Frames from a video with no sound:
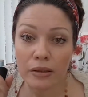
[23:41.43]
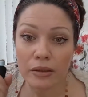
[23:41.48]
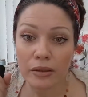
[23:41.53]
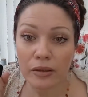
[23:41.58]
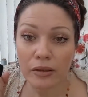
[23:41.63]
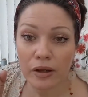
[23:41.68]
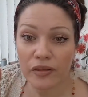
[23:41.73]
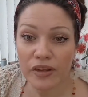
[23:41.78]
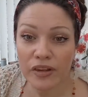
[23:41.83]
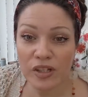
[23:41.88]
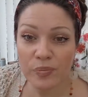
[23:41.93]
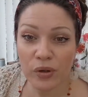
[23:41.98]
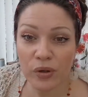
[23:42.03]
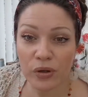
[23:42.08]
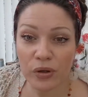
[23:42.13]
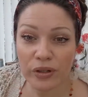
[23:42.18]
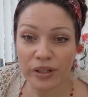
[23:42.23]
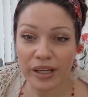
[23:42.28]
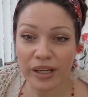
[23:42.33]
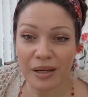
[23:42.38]
On this
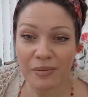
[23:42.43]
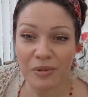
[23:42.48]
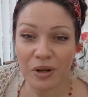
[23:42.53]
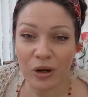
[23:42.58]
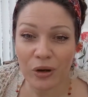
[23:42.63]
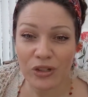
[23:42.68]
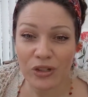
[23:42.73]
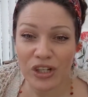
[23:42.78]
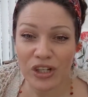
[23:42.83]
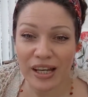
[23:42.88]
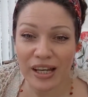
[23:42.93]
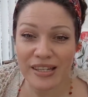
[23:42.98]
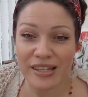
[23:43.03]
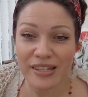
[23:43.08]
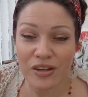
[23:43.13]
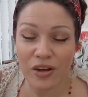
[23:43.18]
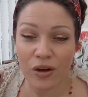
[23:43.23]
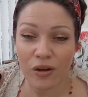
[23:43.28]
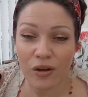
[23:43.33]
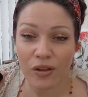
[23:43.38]
board game called chess,
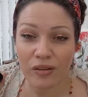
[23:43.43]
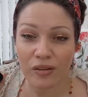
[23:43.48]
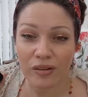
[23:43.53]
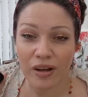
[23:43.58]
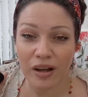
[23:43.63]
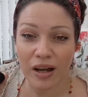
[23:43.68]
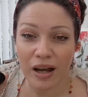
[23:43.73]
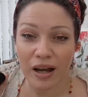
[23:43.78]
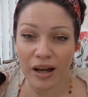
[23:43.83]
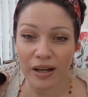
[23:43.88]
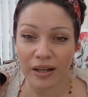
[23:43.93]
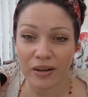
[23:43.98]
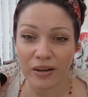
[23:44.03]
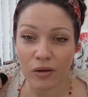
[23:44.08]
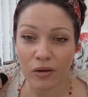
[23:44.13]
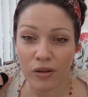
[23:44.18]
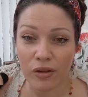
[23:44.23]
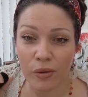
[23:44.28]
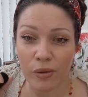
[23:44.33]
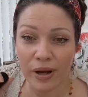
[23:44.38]

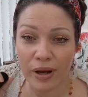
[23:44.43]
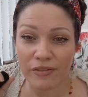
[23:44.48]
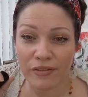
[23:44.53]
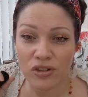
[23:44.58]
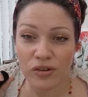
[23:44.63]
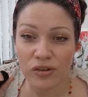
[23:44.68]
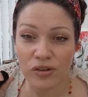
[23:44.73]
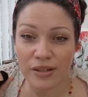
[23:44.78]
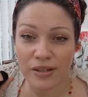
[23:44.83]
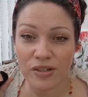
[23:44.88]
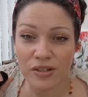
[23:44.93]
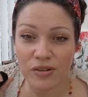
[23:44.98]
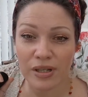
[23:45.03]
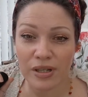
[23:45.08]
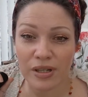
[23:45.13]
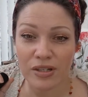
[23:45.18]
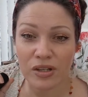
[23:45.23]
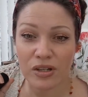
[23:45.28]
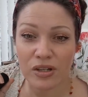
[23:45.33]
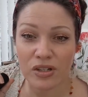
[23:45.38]
although I've tried to
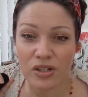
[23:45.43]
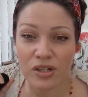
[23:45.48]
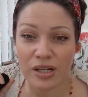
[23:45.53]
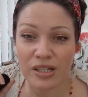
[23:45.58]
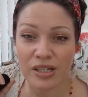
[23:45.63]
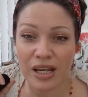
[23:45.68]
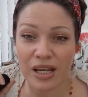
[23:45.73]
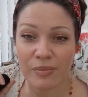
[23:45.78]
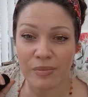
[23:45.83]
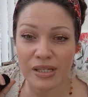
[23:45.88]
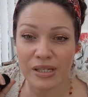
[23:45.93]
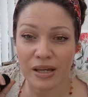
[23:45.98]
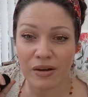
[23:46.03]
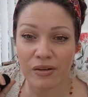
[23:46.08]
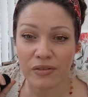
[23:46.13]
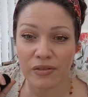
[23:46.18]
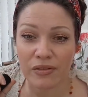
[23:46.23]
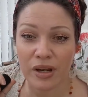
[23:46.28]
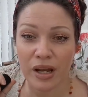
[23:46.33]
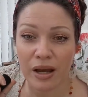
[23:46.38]
research and educate myself,
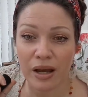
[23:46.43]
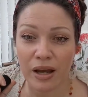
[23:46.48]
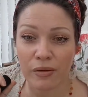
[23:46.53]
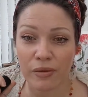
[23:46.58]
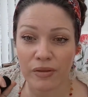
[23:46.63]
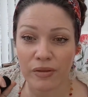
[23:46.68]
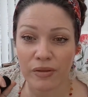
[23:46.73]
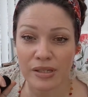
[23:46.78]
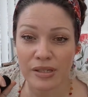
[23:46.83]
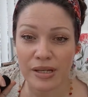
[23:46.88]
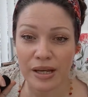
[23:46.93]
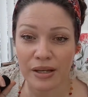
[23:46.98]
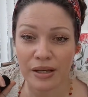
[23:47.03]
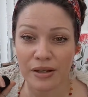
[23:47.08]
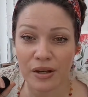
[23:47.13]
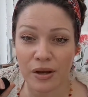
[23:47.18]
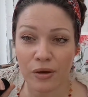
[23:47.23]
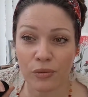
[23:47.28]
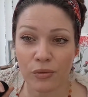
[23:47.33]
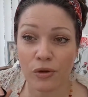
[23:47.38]
now that I
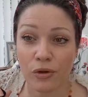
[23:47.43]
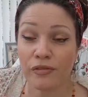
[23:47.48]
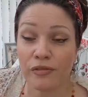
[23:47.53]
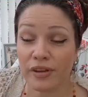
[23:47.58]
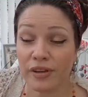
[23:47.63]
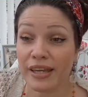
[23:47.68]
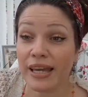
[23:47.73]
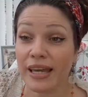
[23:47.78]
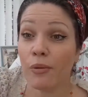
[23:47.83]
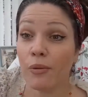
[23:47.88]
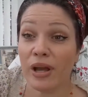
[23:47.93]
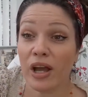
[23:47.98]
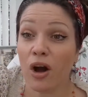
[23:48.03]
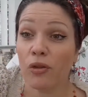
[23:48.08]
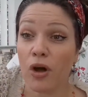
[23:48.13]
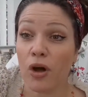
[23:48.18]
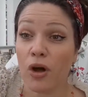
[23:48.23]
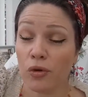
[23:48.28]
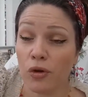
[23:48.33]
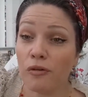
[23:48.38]
know nothing. Yeah, we all
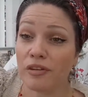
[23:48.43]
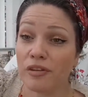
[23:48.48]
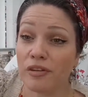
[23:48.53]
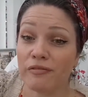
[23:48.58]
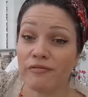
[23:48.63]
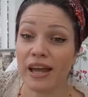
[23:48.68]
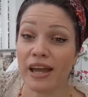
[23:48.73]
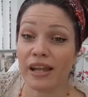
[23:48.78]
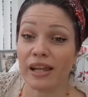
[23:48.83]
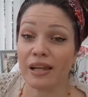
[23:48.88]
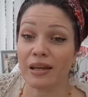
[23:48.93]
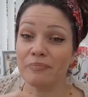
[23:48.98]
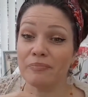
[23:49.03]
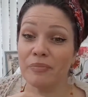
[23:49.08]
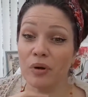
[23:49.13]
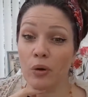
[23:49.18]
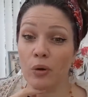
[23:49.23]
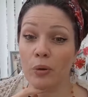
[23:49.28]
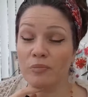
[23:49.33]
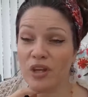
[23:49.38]
know nothing really,
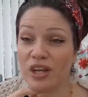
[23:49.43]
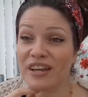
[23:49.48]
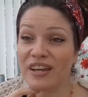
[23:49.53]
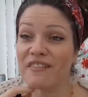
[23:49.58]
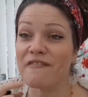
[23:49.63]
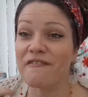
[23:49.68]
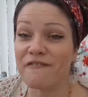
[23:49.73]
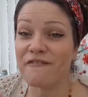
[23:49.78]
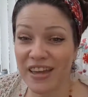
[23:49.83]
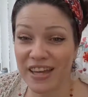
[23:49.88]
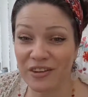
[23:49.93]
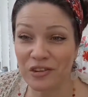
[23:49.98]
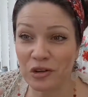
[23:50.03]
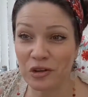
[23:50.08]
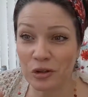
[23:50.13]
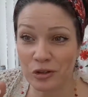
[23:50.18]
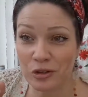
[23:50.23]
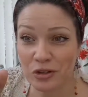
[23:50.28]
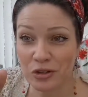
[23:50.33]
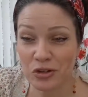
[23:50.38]
but you can
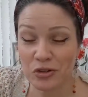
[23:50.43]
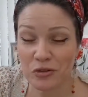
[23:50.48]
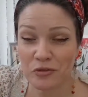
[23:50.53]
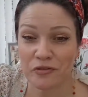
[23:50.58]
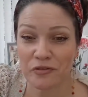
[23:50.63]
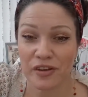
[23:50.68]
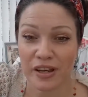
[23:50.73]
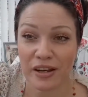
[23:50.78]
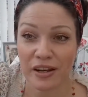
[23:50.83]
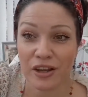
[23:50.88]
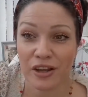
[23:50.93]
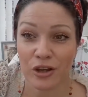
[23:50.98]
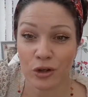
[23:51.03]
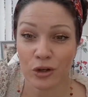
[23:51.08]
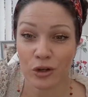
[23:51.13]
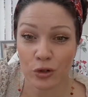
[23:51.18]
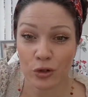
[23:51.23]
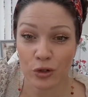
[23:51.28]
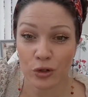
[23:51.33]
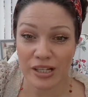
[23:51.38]
feel something
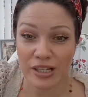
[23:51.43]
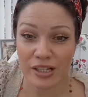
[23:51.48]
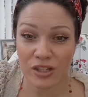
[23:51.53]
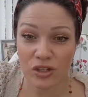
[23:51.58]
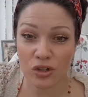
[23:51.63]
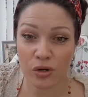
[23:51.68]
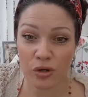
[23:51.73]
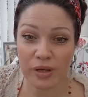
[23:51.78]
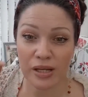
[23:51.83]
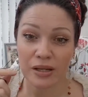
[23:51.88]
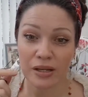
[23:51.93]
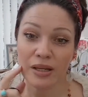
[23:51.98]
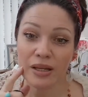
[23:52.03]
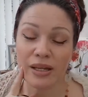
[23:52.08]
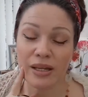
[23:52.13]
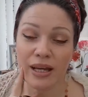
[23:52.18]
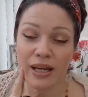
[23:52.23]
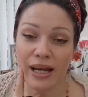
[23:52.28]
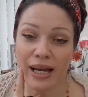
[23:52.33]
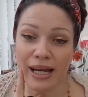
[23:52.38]
good is coming.
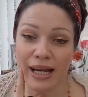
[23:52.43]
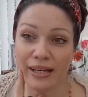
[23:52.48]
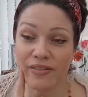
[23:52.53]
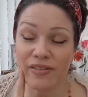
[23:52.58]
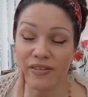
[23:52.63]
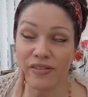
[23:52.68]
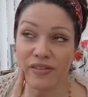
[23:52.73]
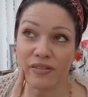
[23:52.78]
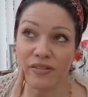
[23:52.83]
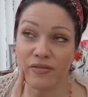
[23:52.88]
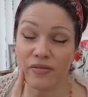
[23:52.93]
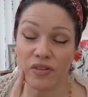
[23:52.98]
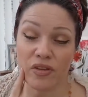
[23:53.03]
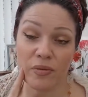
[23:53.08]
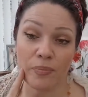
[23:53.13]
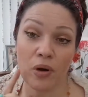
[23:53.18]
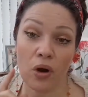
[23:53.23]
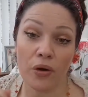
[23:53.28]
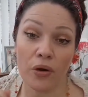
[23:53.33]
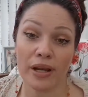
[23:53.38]
And
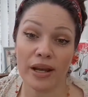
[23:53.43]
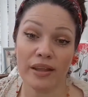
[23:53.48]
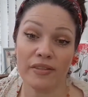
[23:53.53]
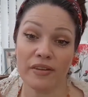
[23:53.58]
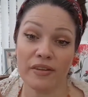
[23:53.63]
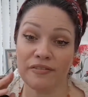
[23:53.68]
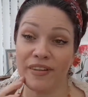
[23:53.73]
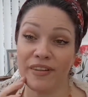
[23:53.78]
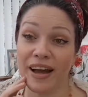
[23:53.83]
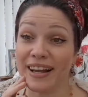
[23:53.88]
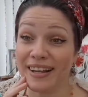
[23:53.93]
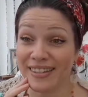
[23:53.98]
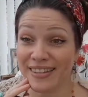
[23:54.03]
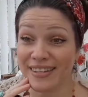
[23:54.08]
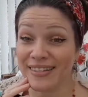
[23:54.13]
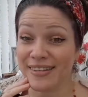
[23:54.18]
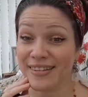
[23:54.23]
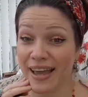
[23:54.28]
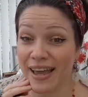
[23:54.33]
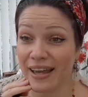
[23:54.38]
the fact
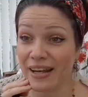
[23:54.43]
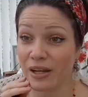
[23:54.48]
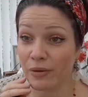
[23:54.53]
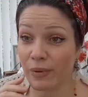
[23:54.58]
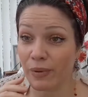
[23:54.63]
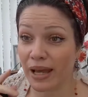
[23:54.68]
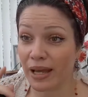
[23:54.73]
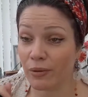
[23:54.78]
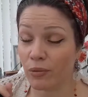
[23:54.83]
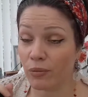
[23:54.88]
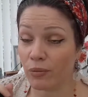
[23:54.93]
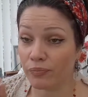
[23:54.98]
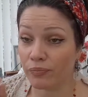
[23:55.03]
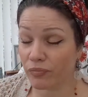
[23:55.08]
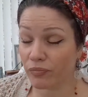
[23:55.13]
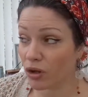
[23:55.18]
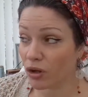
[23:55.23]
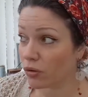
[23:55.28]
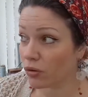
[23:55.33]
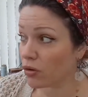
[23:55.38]
is anyway,
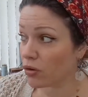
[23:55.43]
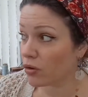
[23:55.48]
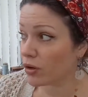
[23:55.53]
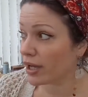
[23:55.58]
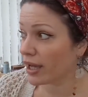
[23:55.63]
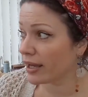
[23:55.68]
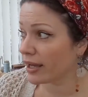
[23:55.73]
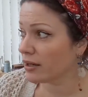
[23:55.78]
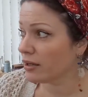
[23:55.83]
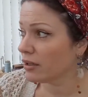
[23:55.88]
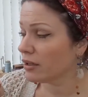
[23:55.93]
looking,